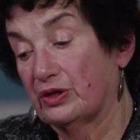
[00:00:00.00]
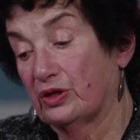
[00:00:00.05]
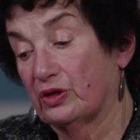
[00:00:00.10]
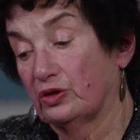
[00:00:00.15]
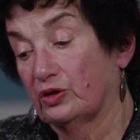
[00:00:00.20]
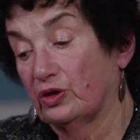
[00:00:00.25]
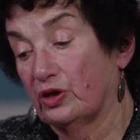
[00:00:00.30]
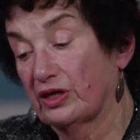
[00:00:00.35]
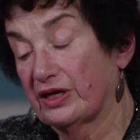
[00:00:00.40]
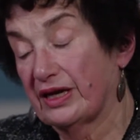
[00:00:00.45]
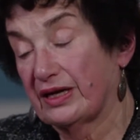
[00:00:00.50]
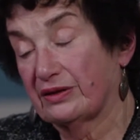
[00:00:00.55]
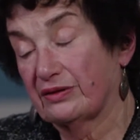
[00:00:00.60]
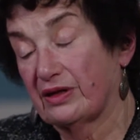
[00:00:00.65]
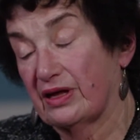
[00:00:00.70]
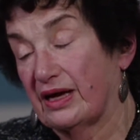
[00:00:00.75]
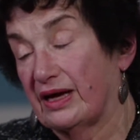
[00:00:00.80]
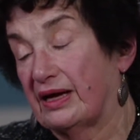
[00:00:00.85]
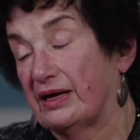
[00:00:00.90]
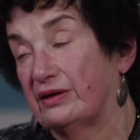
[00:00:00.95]
look at
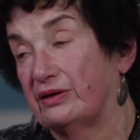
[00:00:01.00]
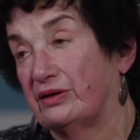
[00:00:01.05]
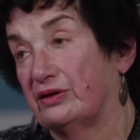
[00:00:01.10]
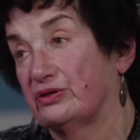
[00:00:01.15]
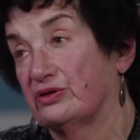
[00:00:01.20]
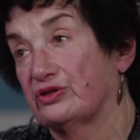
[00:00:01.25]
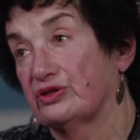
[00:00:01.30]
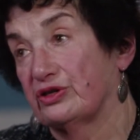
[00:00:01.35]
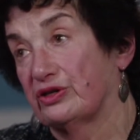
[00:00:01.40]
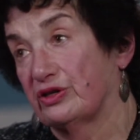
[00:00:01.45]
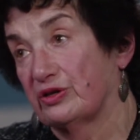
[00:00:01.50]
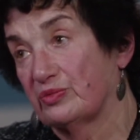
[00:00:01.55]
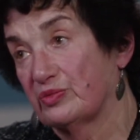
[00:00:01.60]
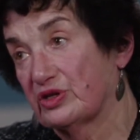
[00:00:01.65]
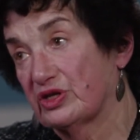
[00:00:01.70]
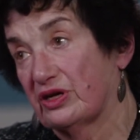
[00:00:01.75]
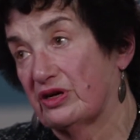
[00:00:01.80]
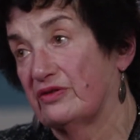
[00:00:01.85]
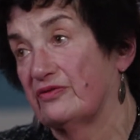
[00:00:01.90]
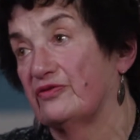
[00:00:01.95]
that in
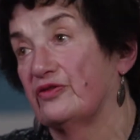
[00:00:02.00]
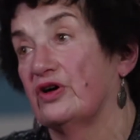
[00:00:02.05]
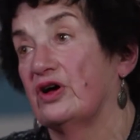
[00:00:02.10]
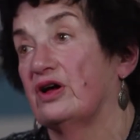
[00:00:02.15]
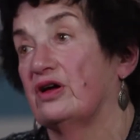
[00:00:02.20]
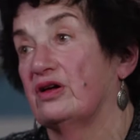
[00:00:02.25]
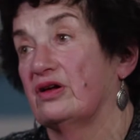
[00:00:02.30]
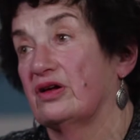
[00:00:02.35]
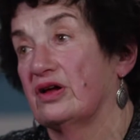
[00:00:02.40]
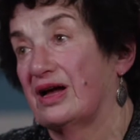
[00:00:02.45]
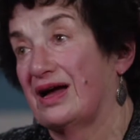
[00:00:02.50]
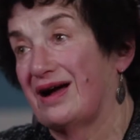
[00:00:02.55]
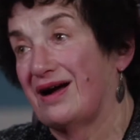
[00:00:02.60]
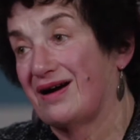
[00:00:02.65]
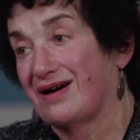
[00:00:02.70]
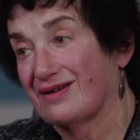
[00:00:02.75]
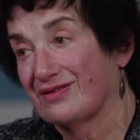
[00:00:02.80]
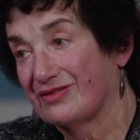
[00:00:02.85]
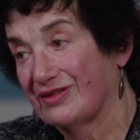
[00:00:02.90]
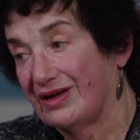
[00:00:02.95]
terms of,
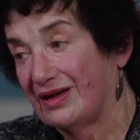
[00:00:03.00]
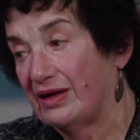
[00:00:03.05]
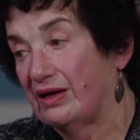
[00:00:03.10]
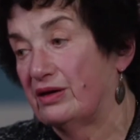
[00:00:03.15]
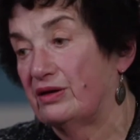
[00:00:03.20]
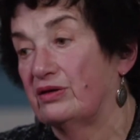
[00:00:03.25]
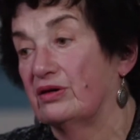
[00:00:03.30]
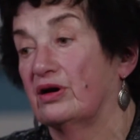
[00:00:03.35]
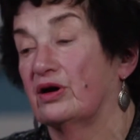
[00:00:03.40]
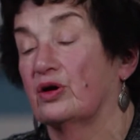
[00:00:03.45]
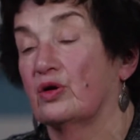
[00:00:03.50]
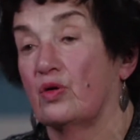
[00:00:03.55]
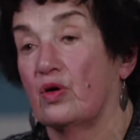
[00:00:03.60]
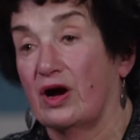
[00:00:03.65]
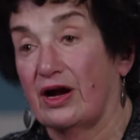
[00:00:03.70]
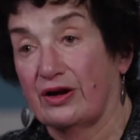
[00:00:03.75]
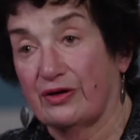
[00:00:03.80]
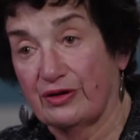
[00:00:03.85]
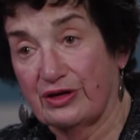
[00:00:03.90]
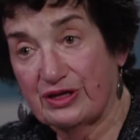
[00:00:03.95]
are they
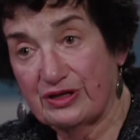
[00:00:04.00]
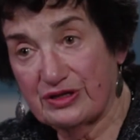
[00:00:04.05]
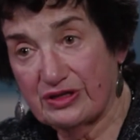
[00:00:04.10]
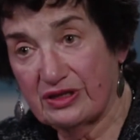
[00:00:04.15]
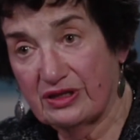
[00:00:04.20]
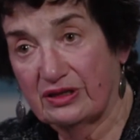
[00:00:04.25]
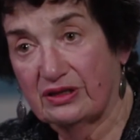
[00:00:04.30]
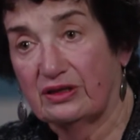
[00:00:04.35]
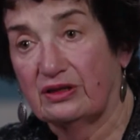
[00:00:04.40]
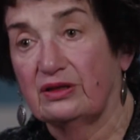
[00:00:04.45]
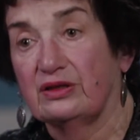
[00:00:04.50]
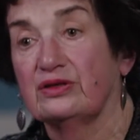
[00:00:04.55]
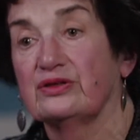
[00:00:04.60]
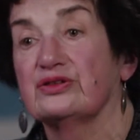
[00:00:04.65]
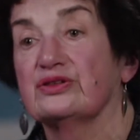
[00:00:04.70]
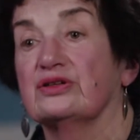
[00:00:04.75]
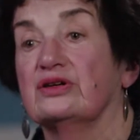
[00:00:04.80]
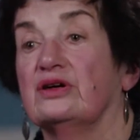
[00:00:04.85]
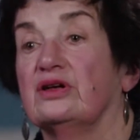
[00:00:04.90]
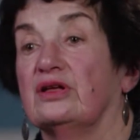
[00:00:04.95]
acquiring
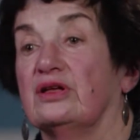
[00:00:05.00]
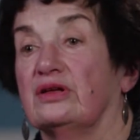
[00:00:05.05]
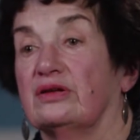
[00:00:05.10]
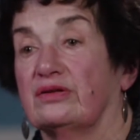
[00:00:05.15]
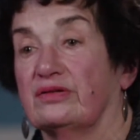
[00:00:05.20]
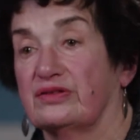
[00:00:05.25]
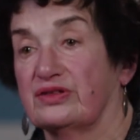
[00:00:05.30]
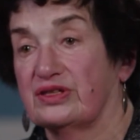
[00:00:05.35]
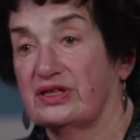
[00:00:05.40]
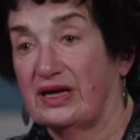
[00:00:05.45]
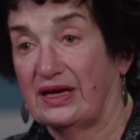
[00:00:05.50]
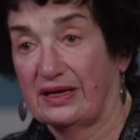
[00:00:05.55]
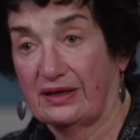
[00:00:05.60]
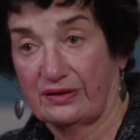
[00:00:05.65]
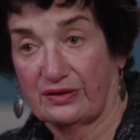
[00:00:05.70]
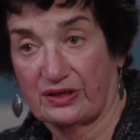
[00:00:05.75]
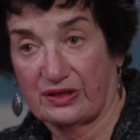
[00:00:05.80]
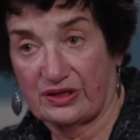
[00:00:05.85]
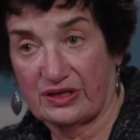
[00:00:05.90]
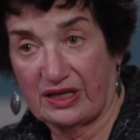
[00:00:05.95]
skills, staying
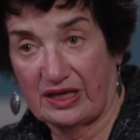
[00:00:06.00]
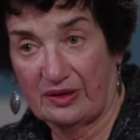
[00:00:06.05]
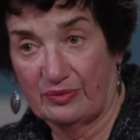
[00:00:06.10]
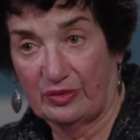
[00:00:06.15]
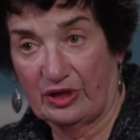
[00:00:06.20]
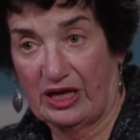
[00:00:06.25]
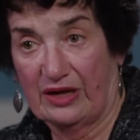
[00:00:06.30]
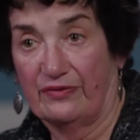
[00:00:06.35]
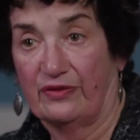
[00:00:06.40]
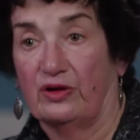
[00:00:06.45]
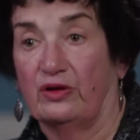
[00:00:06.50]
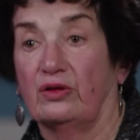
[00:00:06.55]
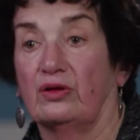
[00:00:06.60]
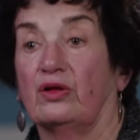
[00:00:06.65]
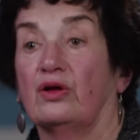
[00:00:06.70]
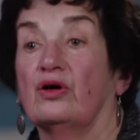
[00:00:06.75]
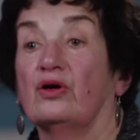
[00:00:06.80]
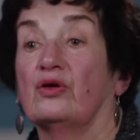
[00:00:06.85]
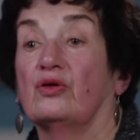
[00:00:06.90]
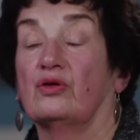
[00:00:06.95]
at the same
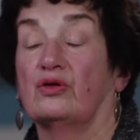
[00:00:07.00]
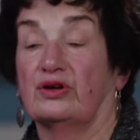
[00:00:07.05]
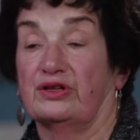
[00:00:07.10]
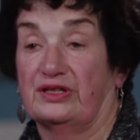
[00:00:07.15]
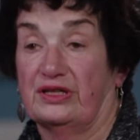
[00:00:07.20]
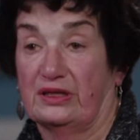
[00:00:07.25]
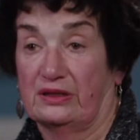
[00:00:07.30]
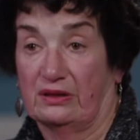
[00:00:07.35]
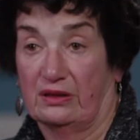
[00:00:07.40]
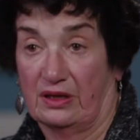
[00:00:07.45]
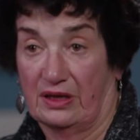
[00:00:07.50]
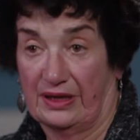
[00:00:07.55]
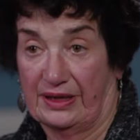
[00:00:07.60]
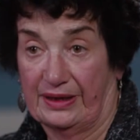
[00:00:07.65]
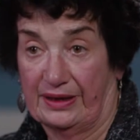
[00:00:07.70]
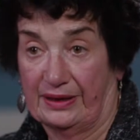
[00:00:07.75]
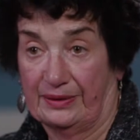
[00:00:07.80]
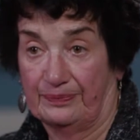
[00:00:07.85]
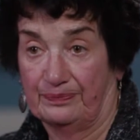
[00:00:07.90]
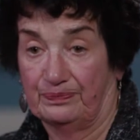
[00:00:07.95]
level, or
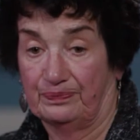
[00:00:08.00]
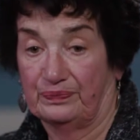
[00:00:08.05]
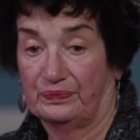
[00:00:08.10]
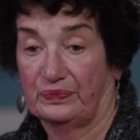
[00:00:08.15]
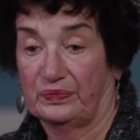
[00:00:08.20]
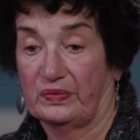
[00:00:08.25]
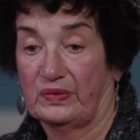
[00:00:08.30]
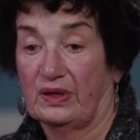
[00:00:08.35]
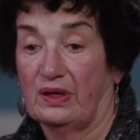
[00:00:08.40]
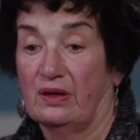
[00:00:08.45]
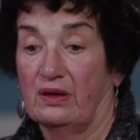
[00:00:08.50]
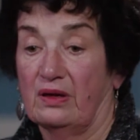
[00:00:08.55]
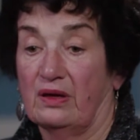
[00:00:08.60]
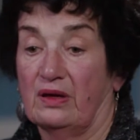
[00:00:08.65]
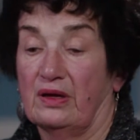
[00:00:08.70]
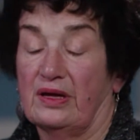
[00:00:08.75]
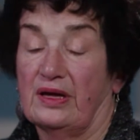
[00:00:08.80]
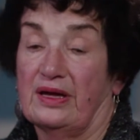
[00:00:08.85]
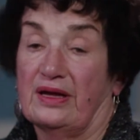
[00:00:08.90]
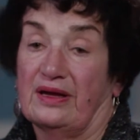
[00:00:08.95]
declining?
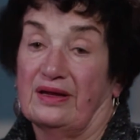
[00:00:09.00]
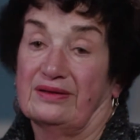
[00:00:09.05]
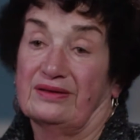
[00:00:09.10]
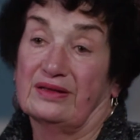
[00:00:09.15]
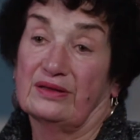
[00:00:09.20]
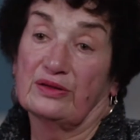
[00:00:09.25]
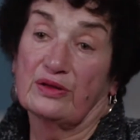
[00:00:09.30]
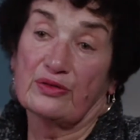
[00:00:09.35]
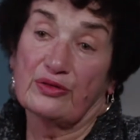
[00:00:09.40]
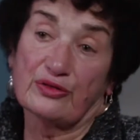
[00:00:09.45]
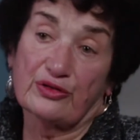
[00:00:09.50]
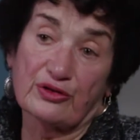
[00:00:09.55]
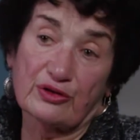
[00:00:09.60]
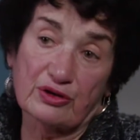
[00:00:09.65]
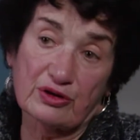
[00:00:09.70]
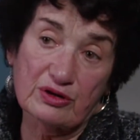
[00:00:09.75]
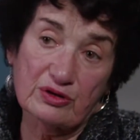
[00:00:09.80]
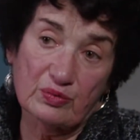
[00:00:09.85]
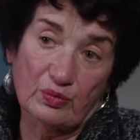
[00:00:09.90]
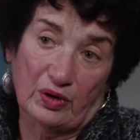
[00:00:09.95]
And then the
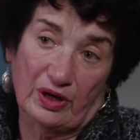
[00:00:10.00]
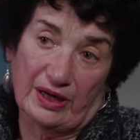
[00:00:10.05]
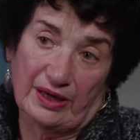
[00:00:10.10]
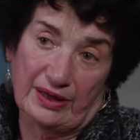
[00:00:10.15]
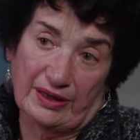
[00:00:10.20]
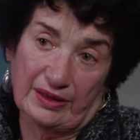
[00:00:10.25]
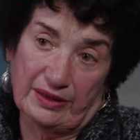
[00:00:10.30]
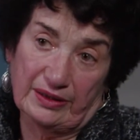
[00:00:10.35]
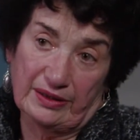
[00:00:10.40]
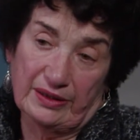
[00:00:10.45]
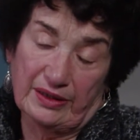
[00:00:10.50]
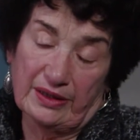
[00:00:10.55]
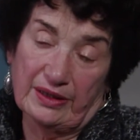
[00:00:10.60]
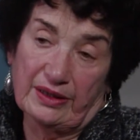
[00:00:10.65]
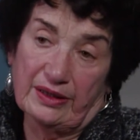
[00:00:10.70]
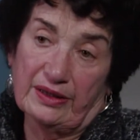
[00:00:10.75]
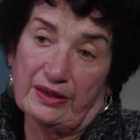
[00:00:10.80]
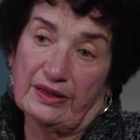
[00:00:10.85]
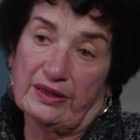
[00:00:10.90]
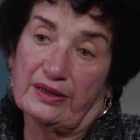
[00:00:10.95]
third way
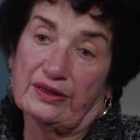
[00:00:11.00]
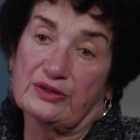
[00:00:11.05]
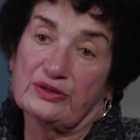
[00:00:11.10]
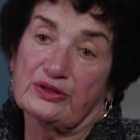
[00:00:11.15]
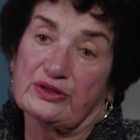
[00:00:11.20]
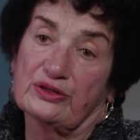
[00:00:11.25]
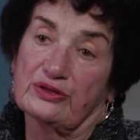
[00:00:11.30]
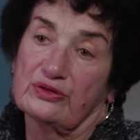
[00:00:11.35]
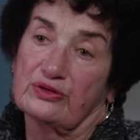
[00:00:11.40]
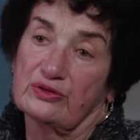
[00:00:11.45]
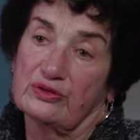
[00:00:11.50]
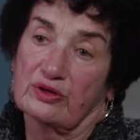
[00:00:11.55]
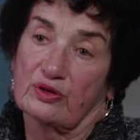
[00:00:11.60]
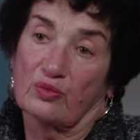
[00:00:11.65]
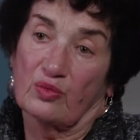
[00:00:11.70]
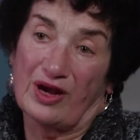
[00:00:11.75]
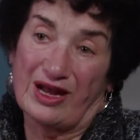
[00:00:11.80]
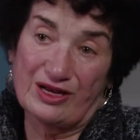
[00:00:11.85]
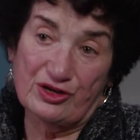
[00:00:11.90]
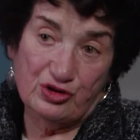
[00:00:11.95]
is to do a
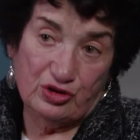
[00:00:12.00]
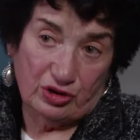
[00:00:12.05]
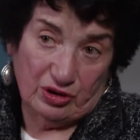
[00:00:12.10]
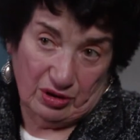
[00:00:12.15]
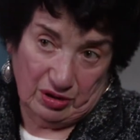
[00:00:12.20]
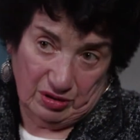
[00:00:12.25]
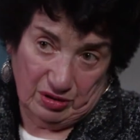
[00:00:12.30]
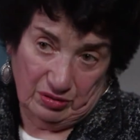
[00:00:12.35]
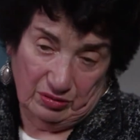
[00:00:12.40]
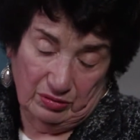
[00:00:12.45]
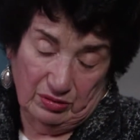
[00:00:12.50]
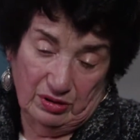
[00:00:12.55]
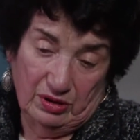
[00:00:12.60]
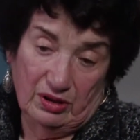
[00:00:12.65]
ratio